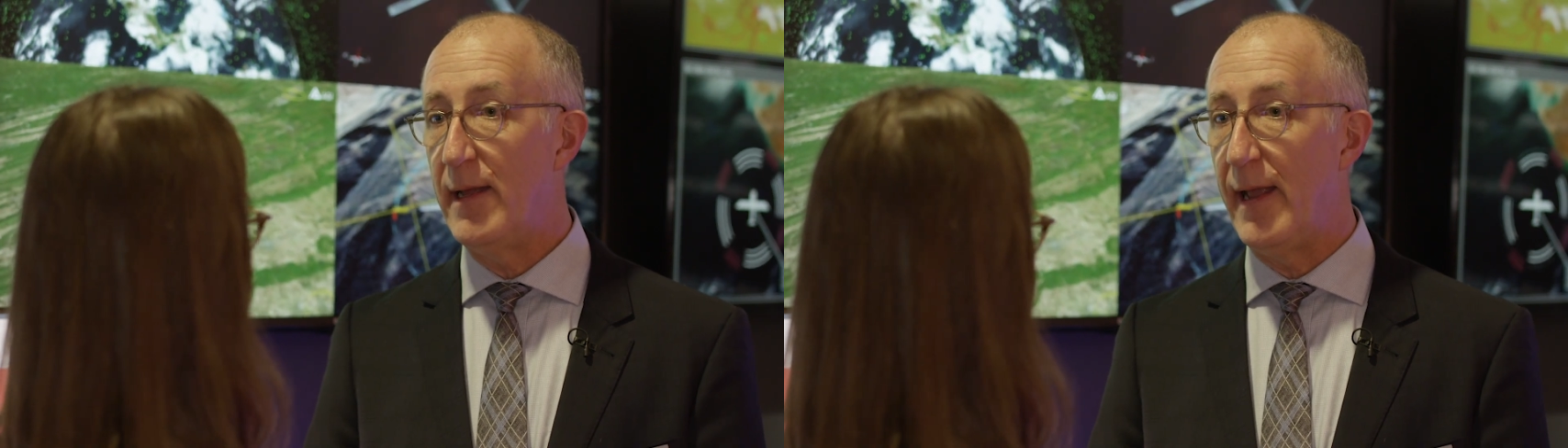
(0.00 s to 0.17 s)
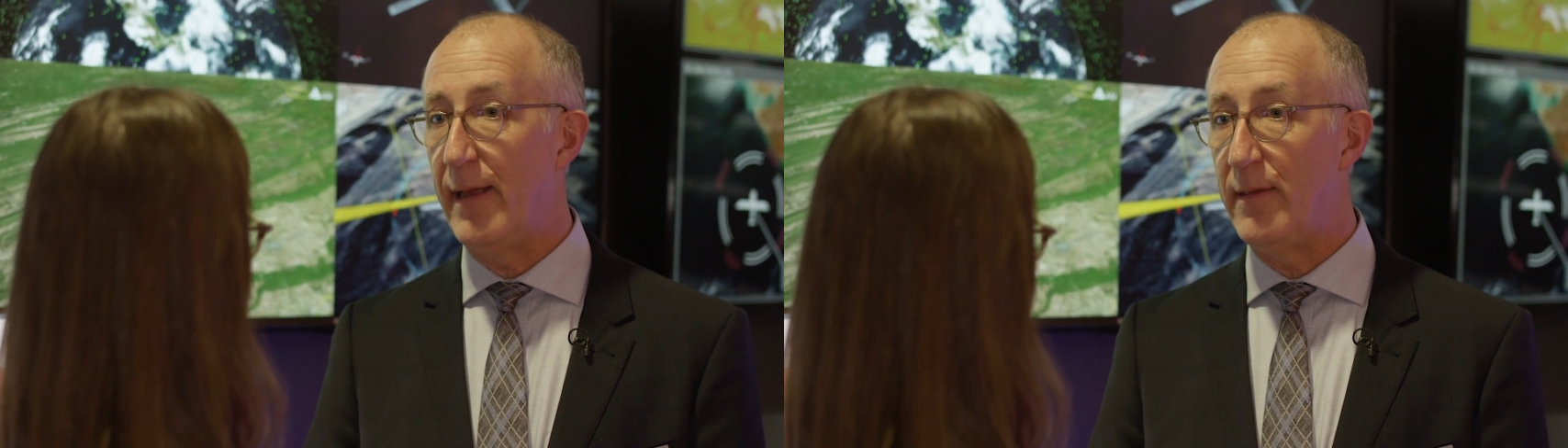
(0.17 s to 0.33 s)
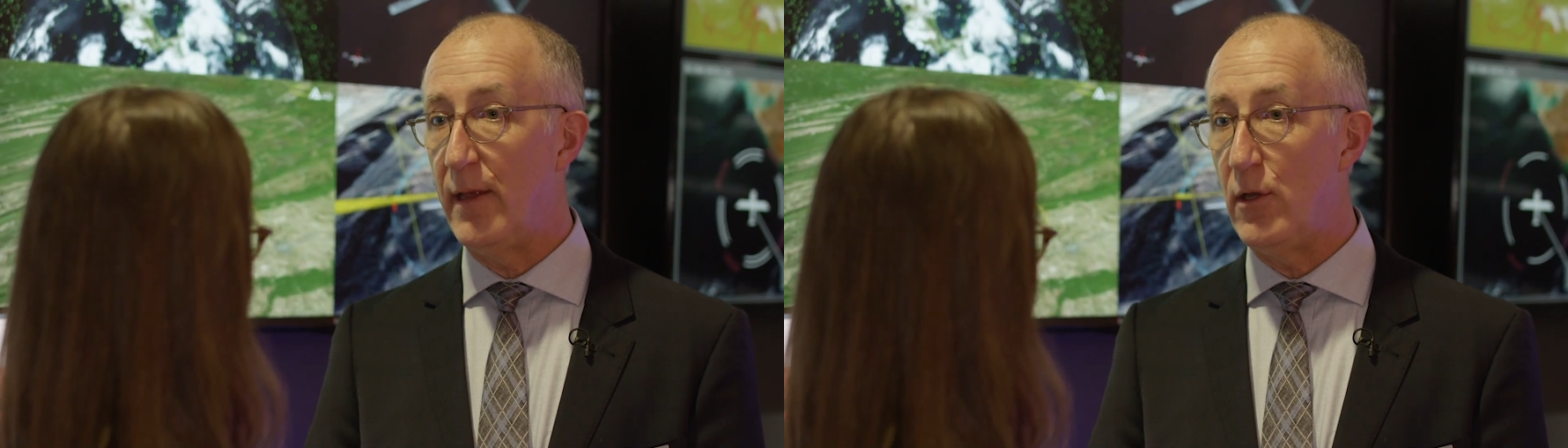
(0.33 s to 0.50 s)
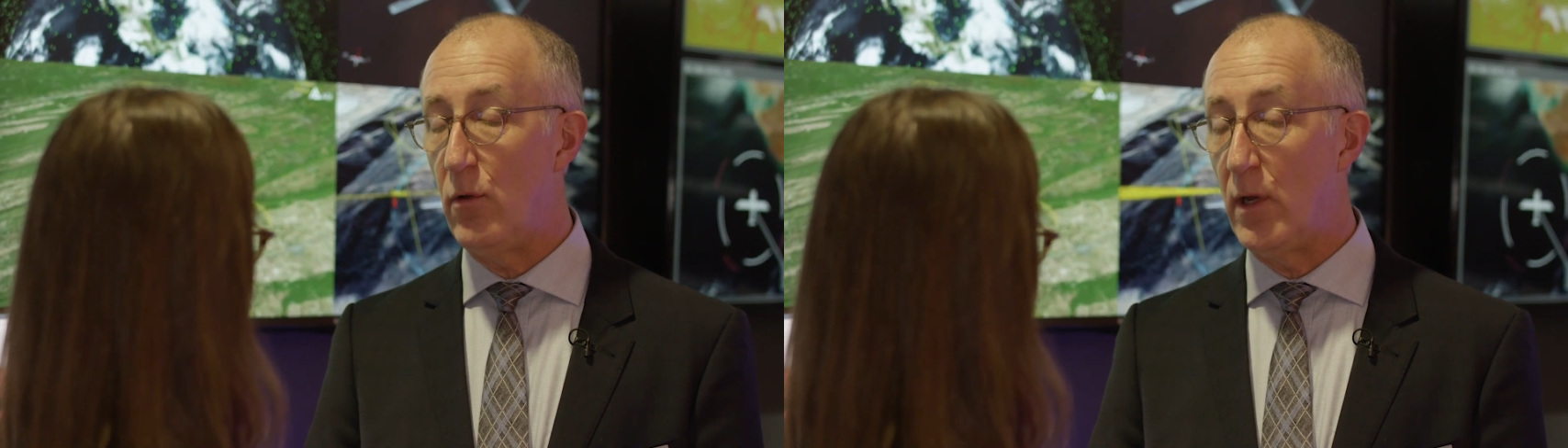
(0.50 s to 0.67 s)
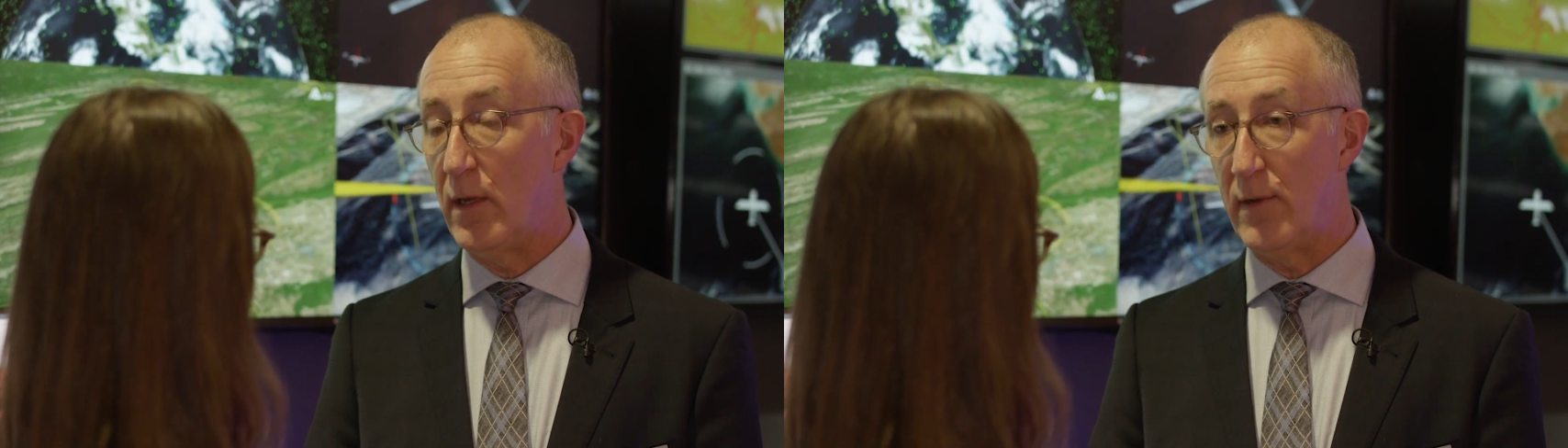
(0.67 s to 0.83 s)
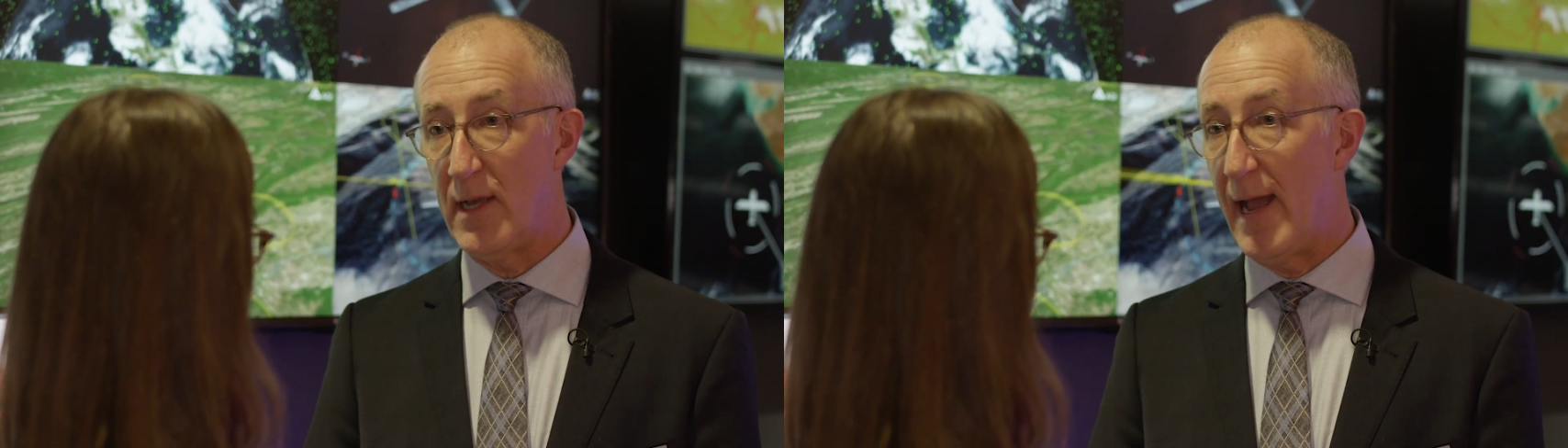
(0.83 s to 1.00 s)
and then you
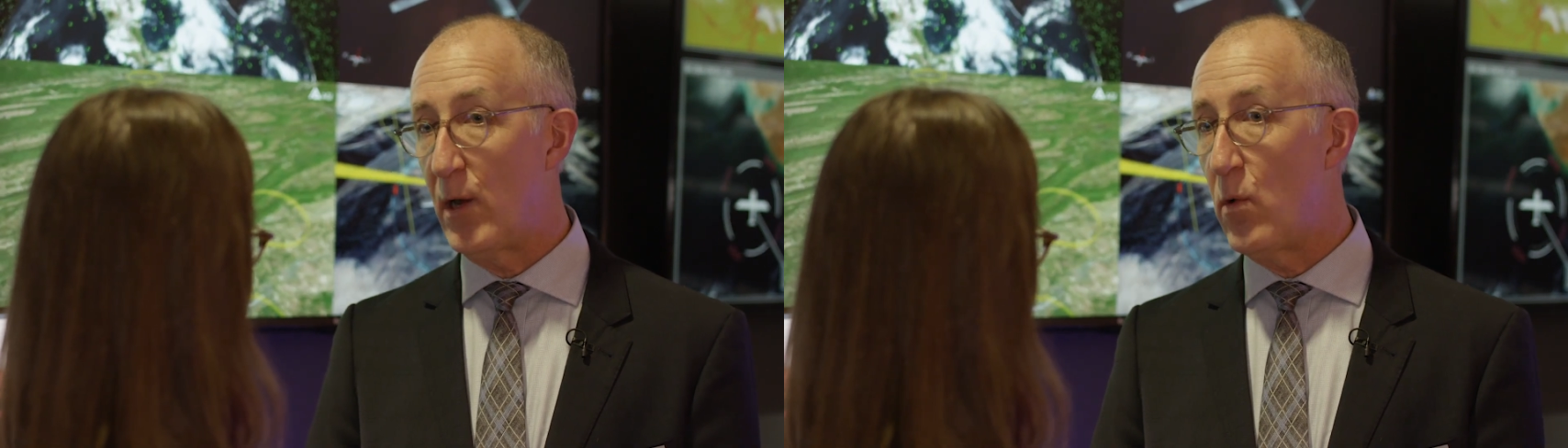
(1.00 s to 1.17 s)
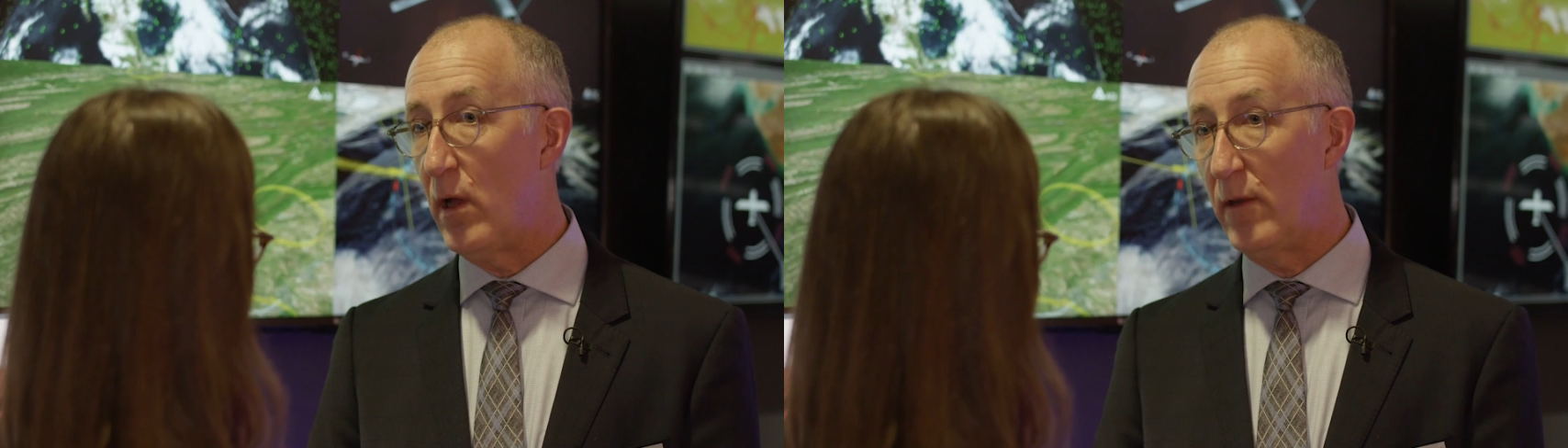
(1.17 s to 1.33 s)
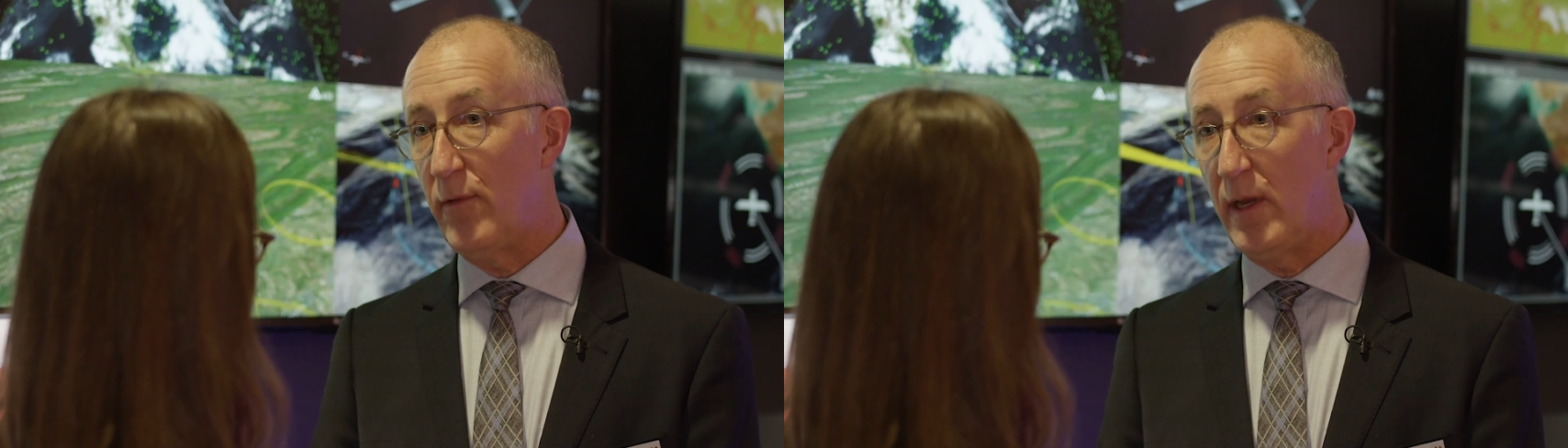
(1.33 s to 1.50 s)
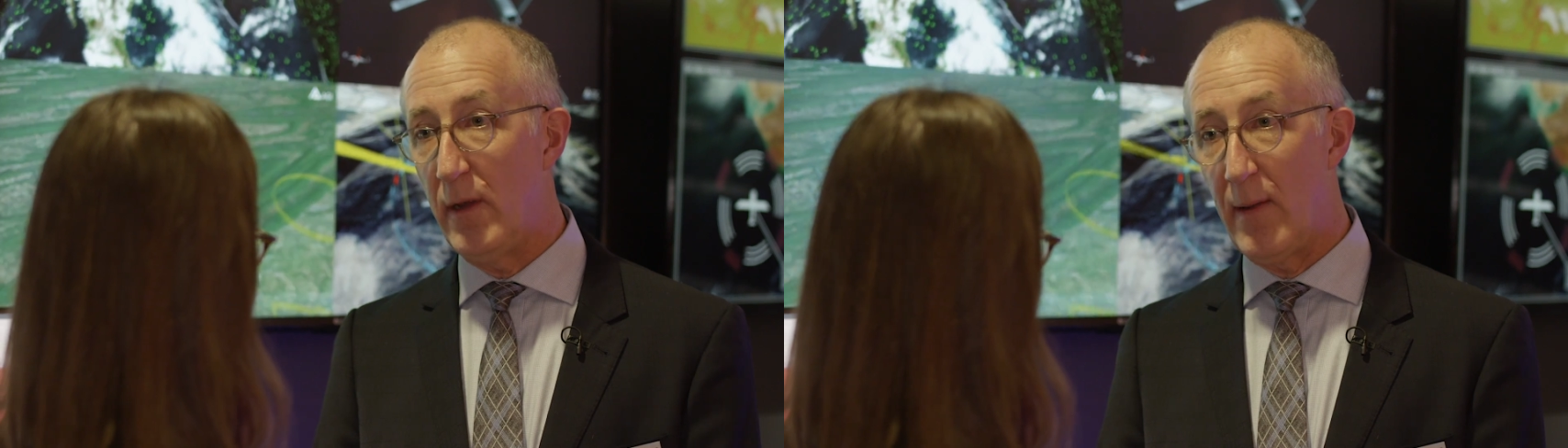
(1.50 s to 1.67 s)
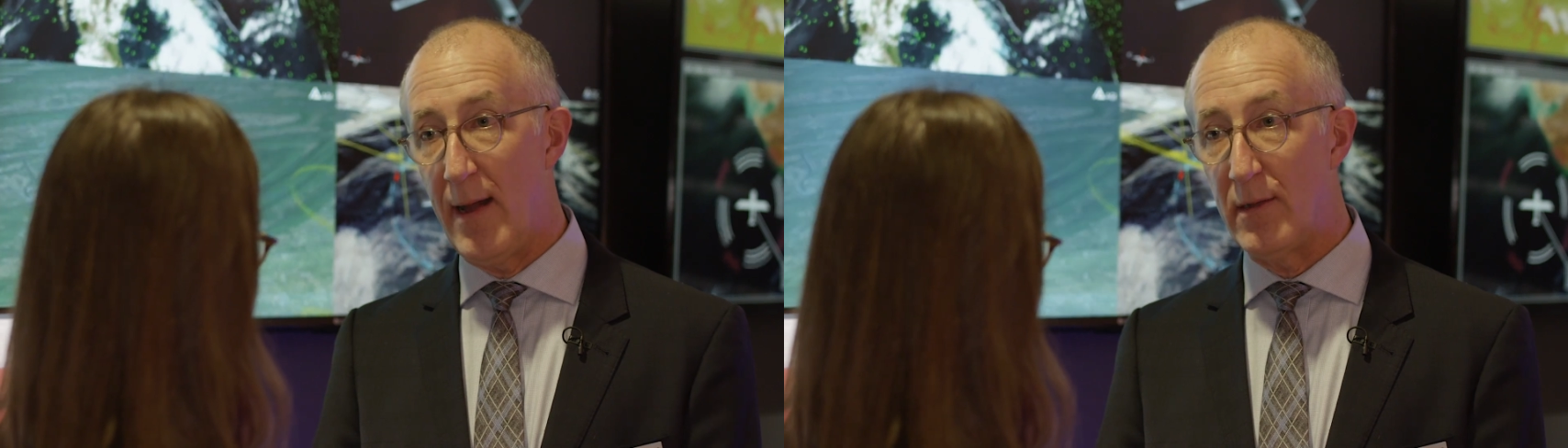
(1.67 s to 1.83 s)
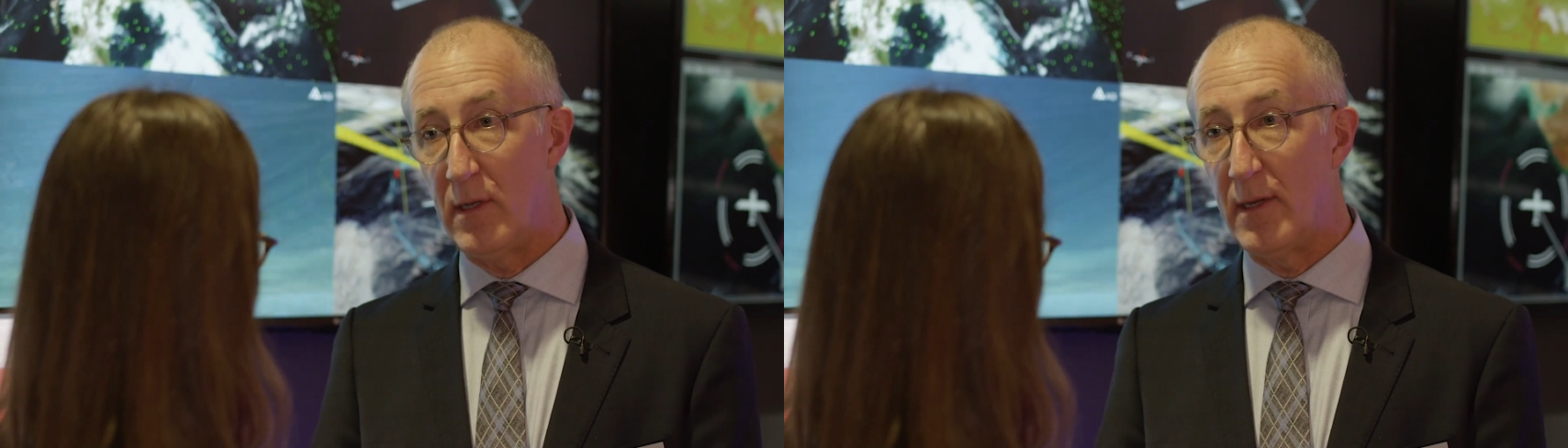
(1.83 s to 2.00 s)
give us high quality video out